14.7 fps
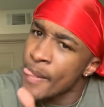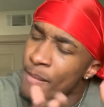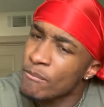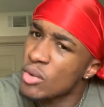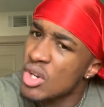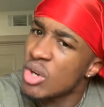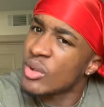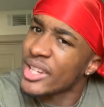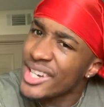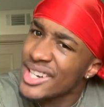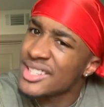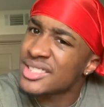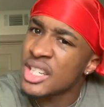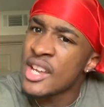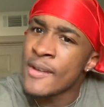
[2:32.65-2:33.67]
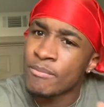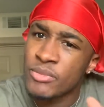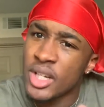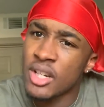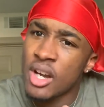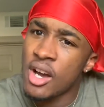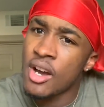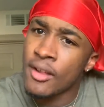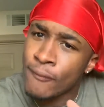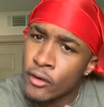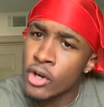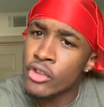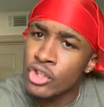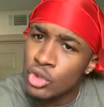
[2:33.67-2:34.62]
You know, the
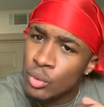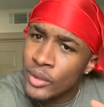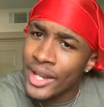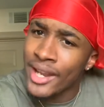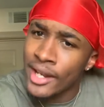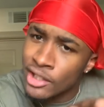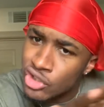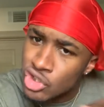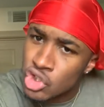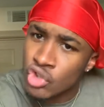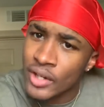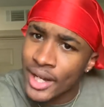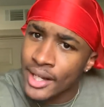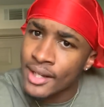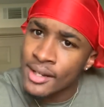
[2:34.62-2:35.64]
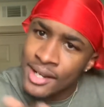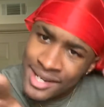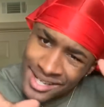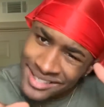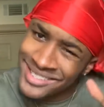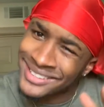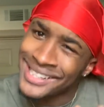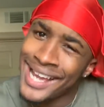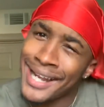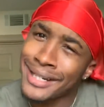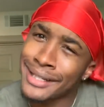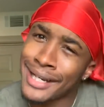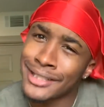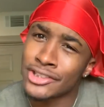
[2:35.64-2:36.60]
further you get into training, the
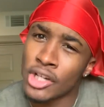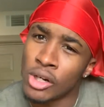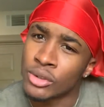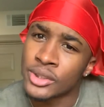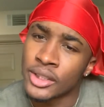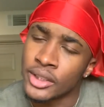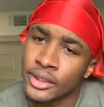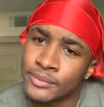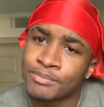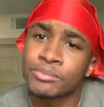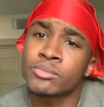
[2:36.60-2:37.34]
lighter they talk to you.